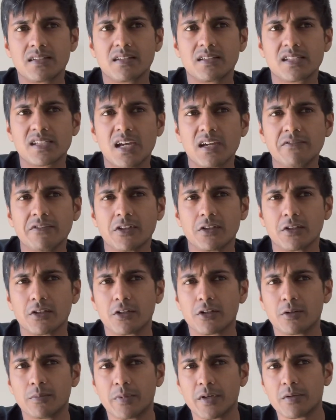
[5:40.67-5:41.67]
dive a
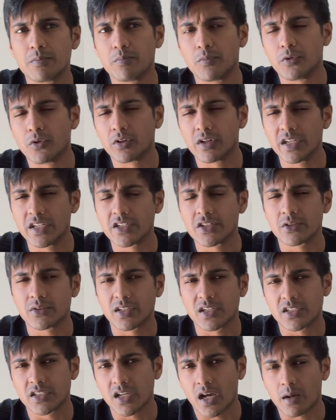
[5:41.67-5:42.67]
little bit more into
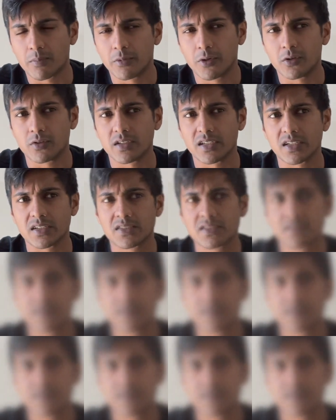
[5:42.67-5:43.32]
their top holdings.